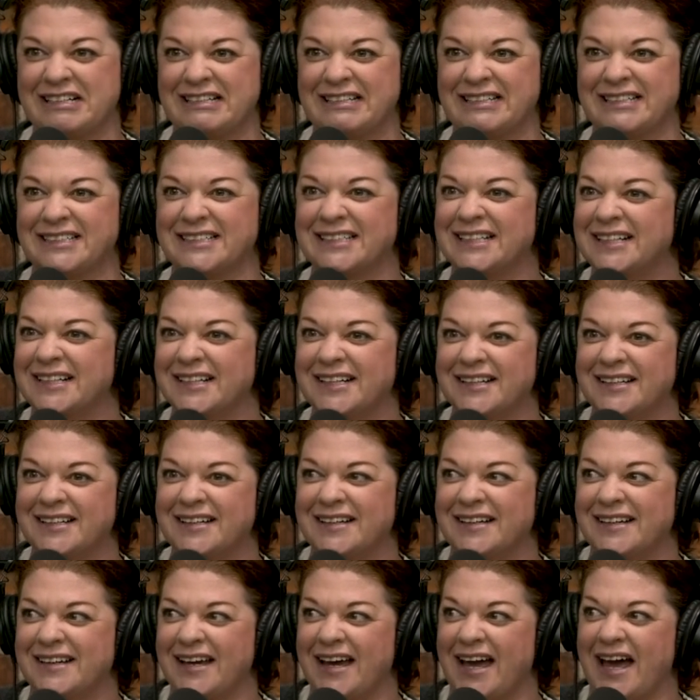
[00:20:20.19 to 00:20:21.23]
And
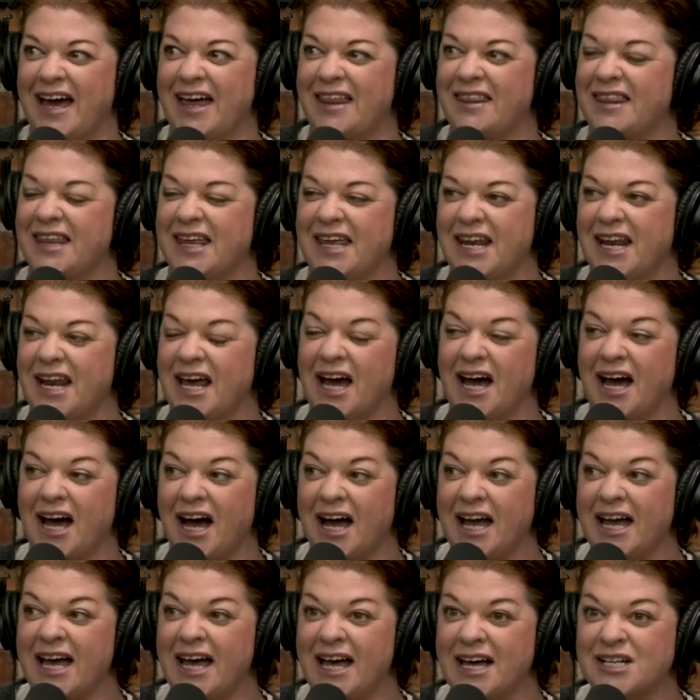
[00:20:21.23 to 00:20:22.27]
then
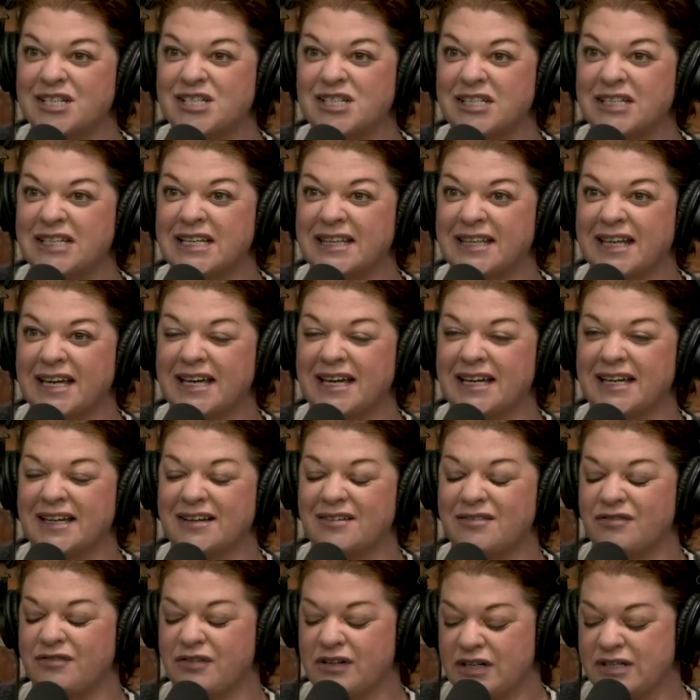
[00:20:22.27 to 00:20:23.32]
I actually, like,
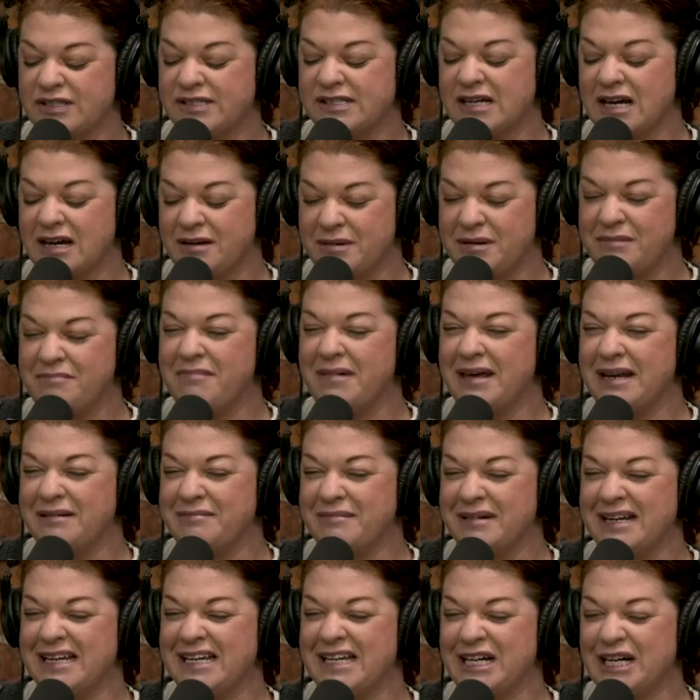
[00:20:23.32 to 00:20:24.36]
first time in many,
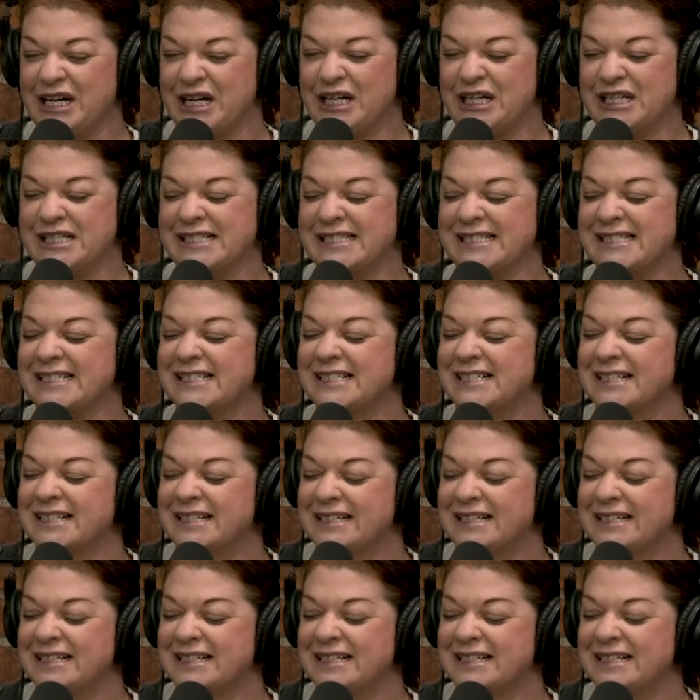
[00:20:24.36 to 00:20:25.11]
many years,